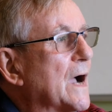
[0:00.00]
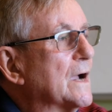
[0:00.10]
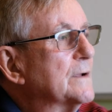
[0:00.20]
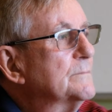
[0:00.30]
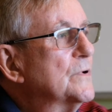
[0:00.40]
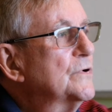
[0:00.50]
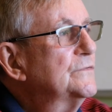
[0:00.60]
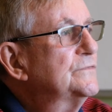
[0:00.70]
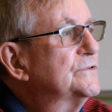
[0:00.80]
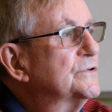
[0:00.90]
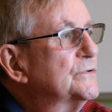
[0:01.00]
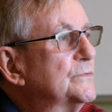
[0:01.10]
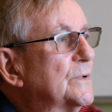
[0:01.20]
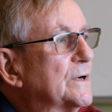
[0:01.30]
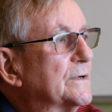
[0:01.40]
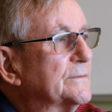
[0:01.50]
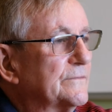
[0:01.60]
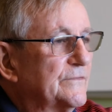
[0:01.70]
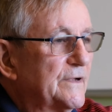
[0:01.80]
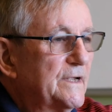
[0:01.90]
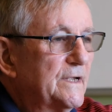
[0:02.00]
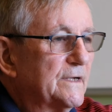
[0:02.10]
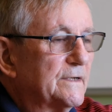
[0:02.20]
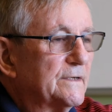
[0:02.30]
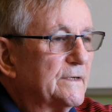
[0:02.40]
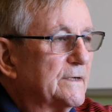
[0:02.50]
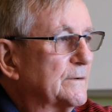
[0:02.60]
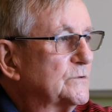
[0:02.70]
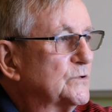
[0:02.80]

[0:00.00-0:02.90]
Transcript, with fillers: I moved to uh, Vi in